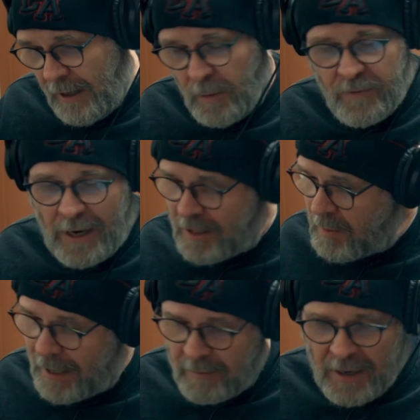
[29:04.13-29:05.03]
We've got some
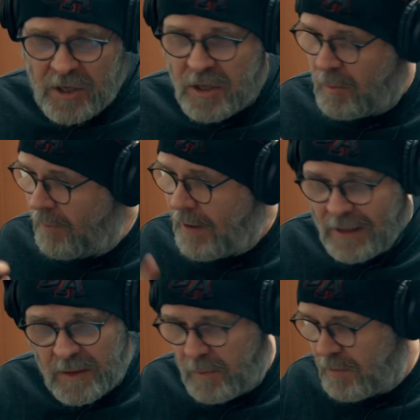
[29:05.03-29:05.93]
animation. We've
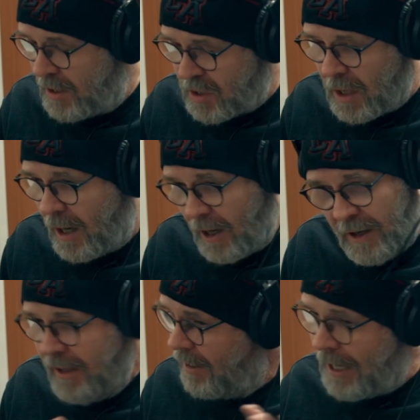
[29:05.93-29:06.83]
got the
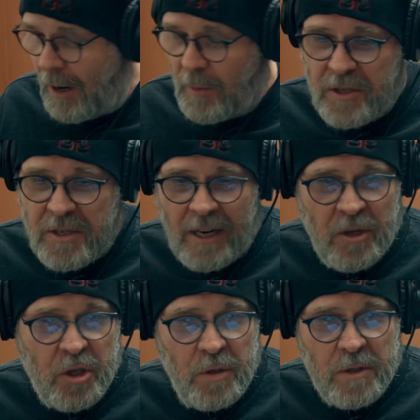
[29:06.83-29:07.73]
song. Now we just got to
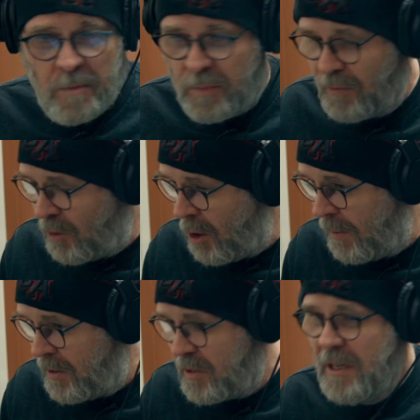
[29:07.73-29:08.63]
shoot some
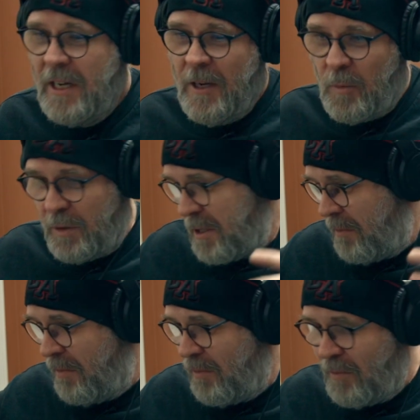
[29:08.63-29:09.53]
performance with
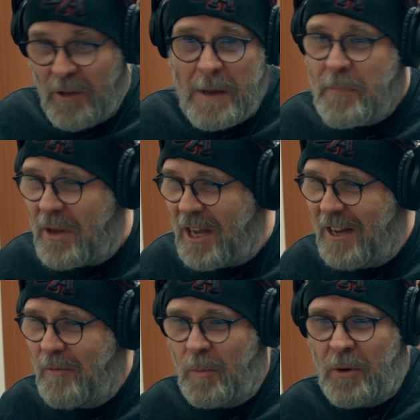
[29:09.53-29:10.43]
some
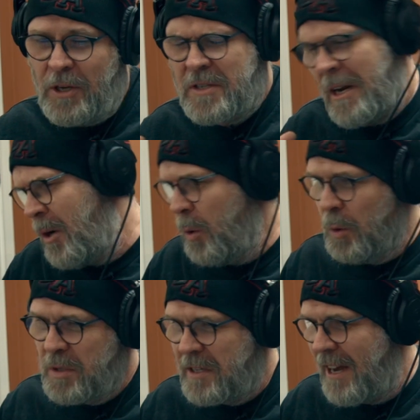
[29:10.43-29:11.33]
VP. We'll put us on a
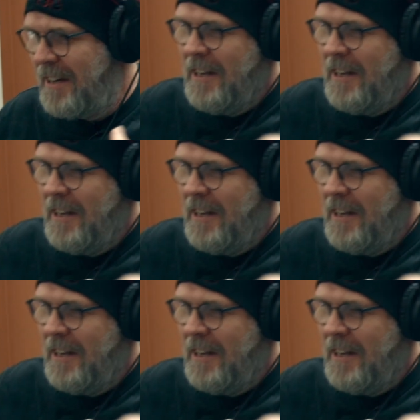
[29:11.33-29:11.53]
cool set,